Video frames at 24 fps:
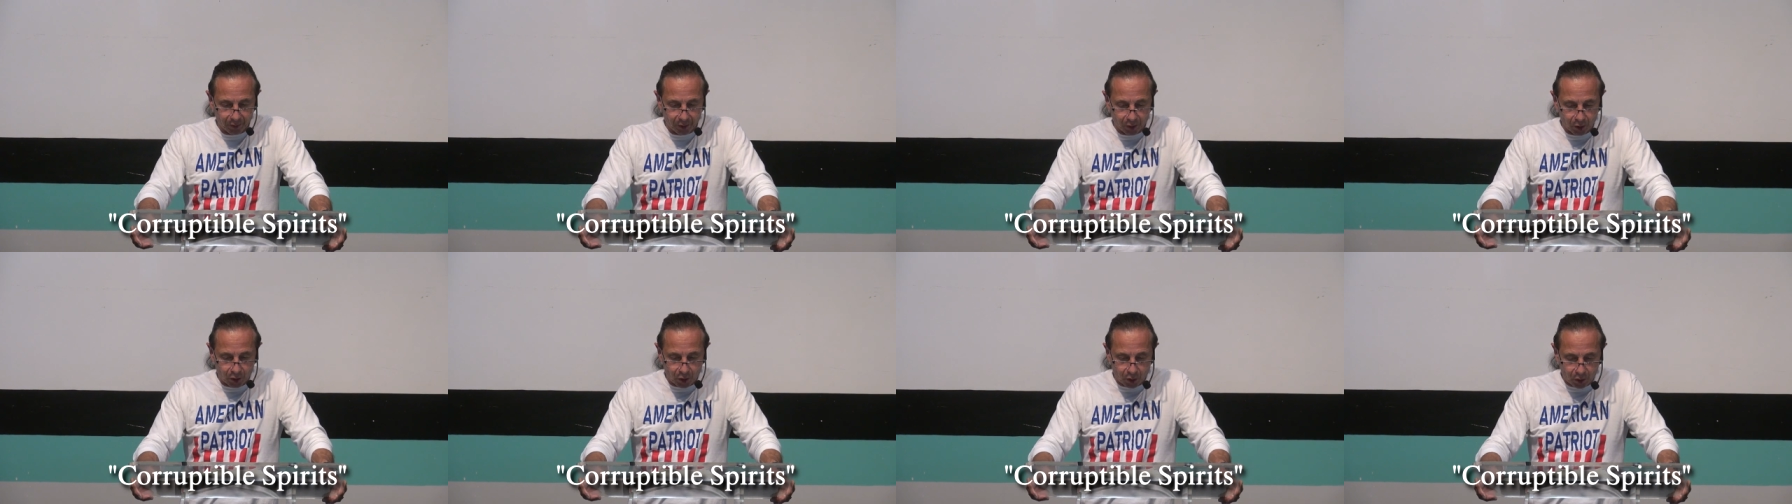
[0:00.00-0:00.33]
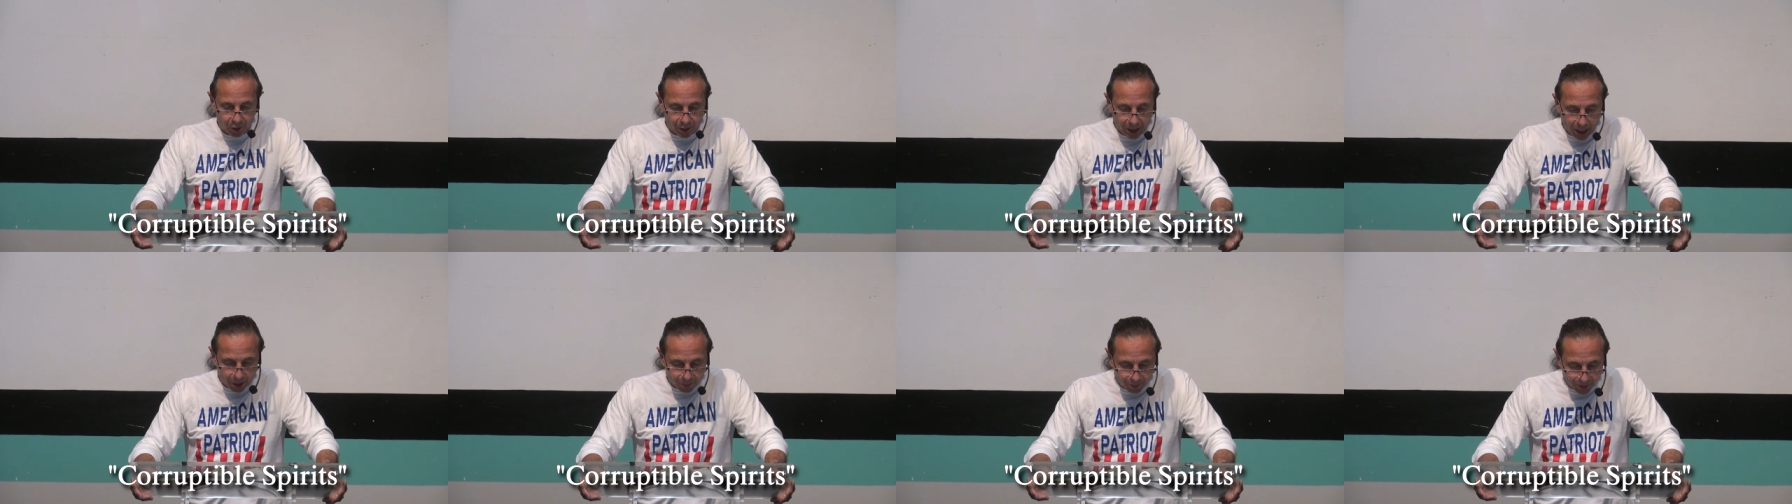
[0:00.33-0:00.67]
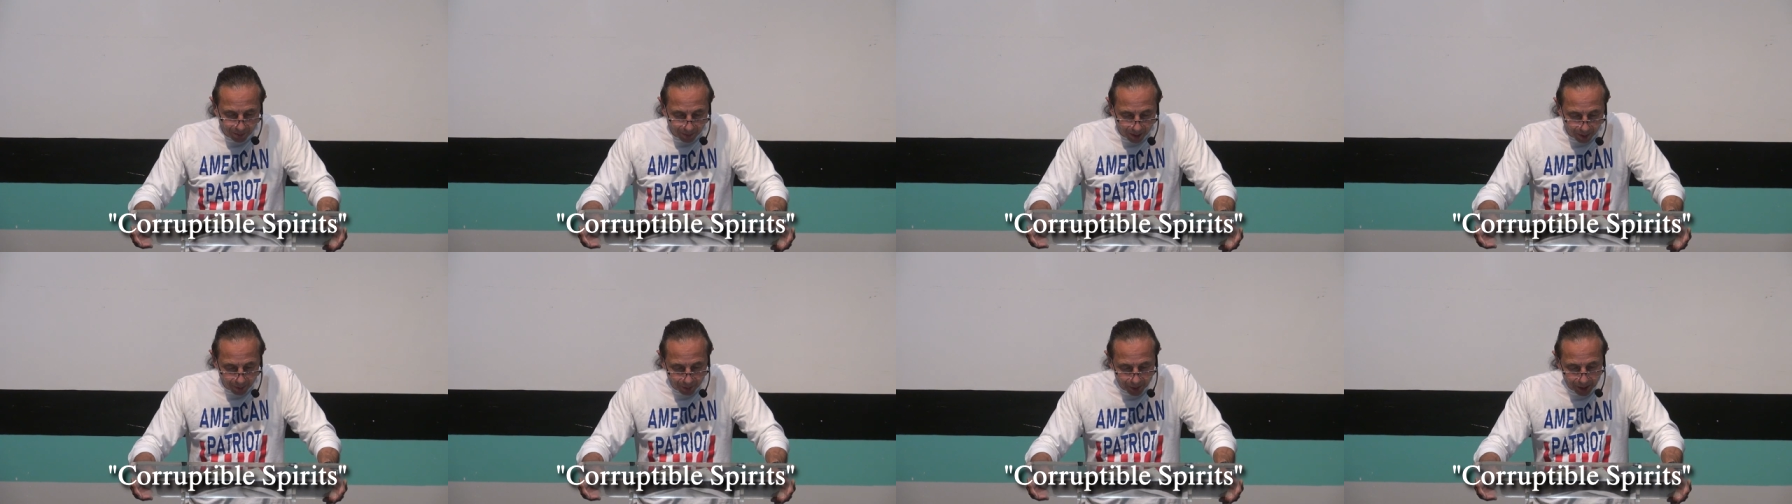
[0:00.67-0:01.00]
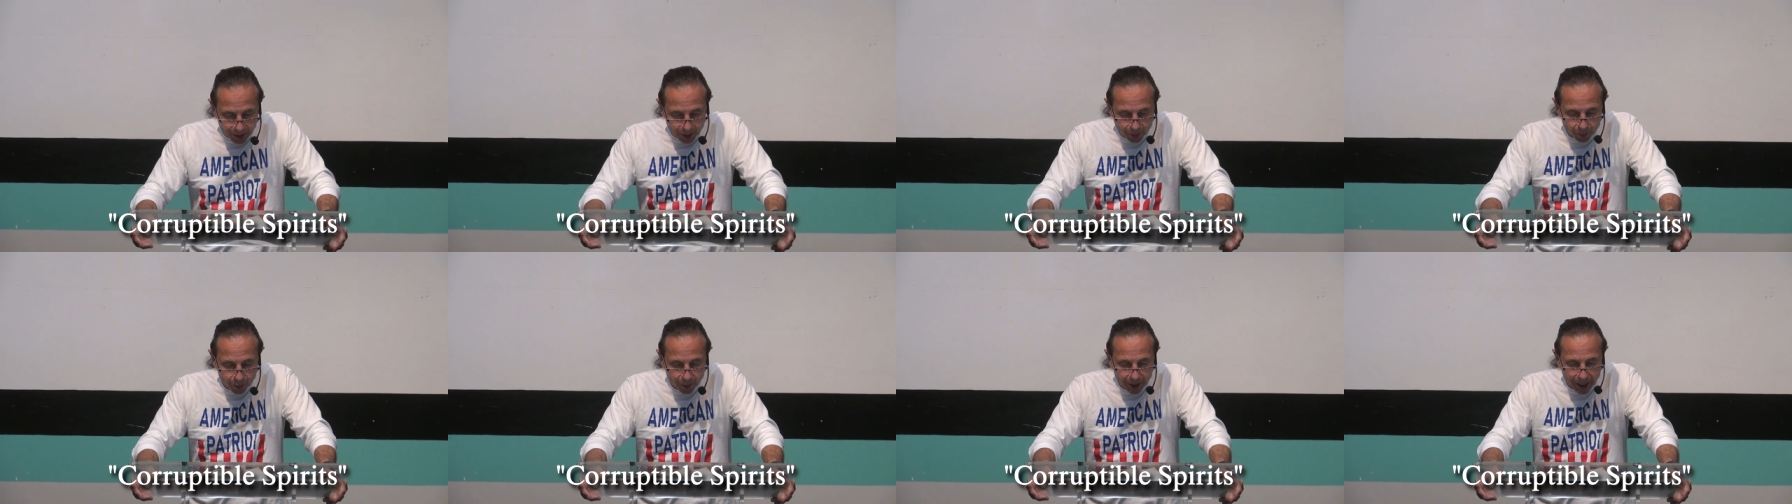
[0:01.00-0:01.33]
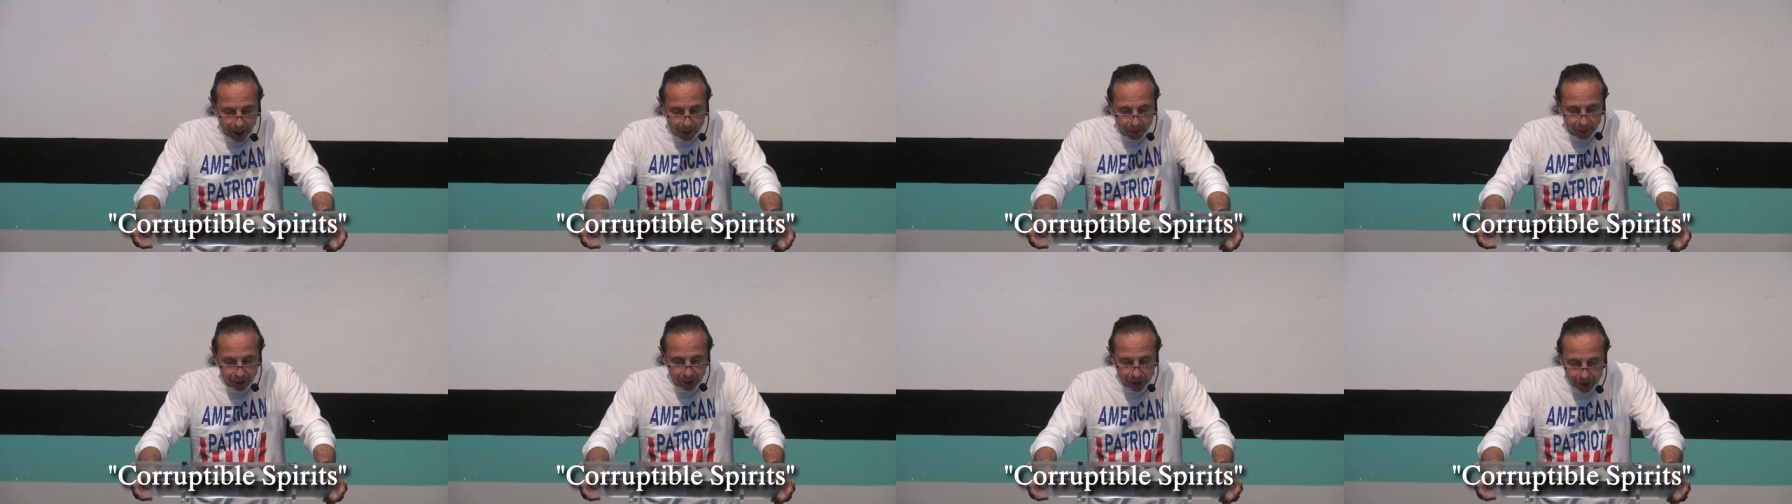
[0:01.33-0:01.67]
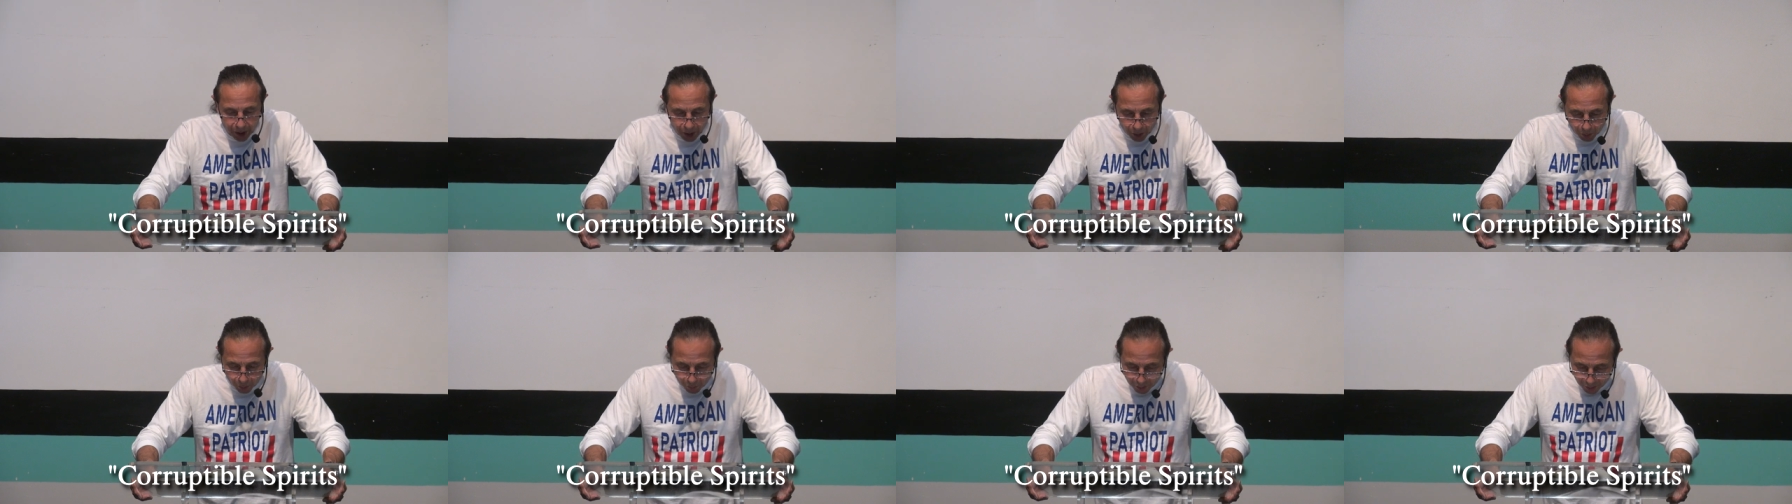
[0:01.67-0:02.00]
Do you not remember that when I was
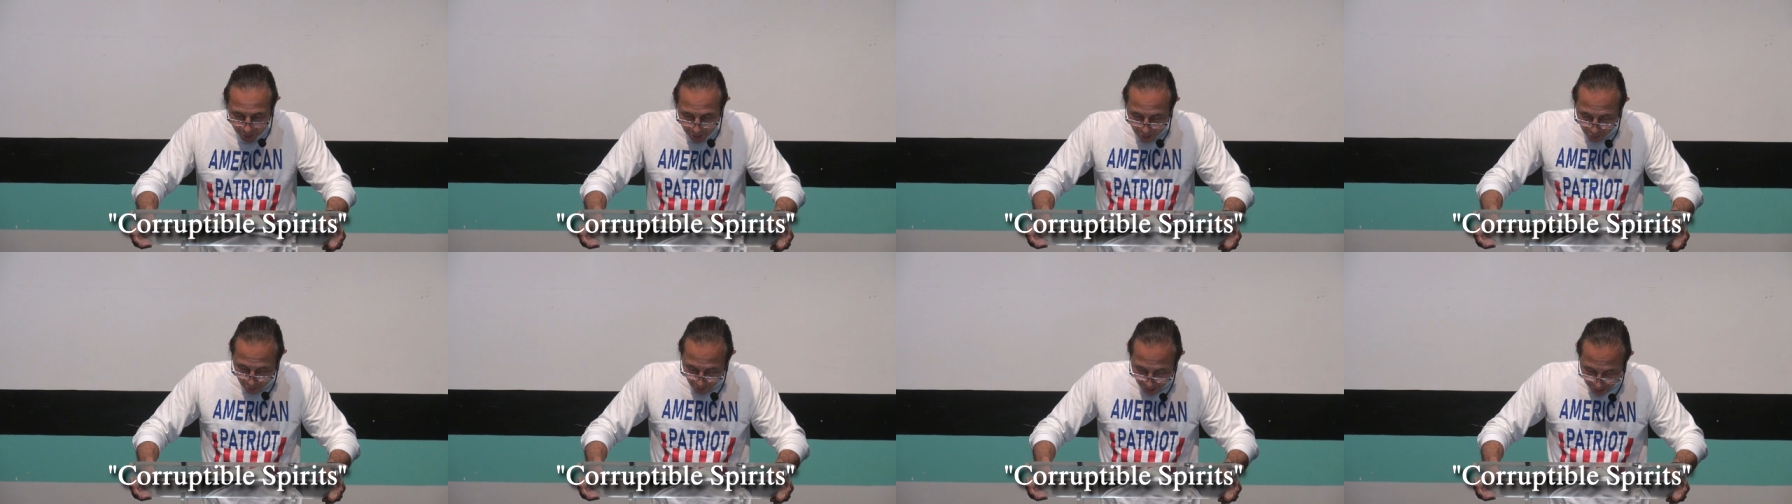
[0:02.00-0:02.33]
still with you,